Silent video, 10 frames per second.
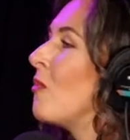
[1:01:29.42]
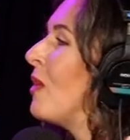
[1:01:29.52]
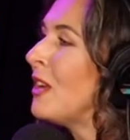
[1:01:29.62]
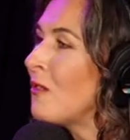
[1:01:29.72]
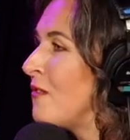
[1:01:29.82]

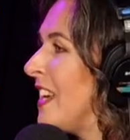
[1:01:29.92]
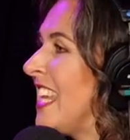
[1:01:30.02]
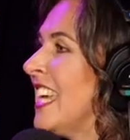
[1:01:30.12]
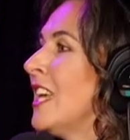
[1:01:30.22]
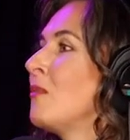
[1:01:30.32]
we don't
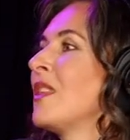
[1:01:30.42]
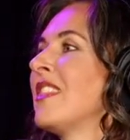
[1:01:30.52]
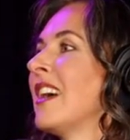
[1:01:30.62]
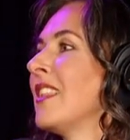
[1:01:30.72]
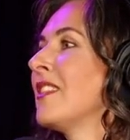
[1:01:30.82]
fit in
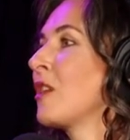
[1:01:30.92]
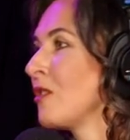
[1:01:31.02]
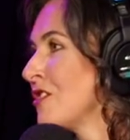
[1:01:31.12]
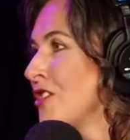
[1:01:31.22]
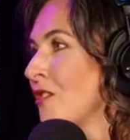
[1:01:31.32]
with the the
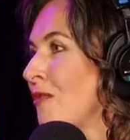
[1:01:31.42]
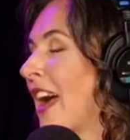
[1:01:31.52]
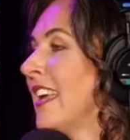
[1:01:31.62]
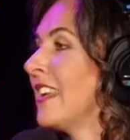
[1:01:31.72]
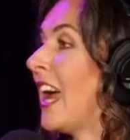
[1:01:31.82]
Christian right